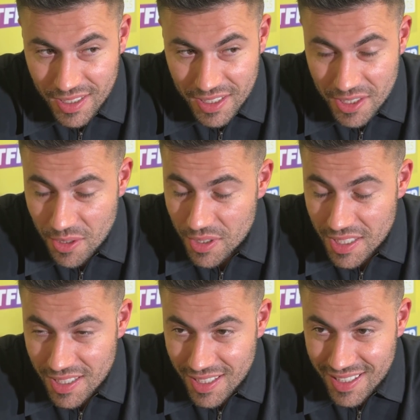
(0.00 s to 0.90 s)
this
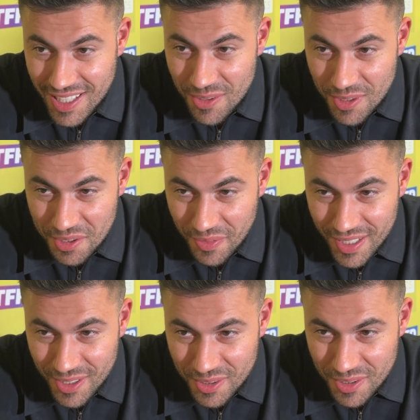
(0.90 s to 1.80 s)
is a serious
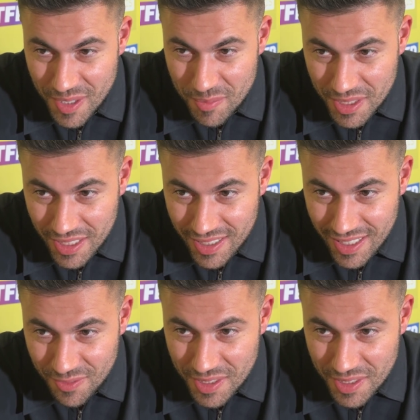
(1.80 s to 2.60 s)
fight on November 16th.